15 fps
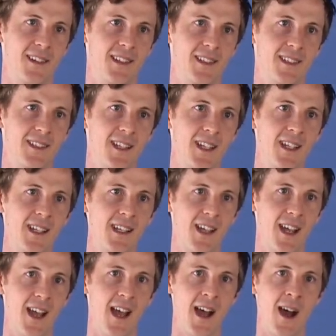See
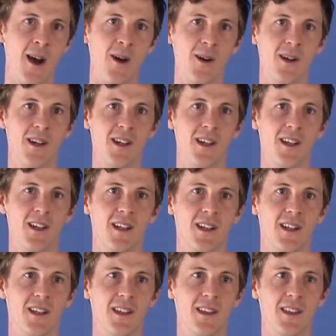how
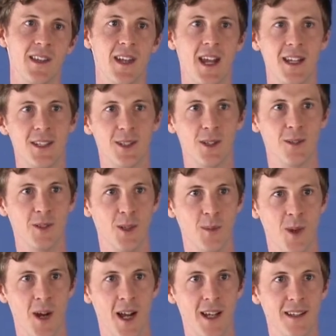the nature of your
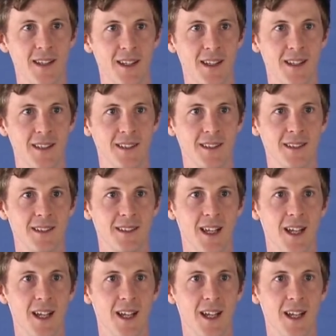mind is,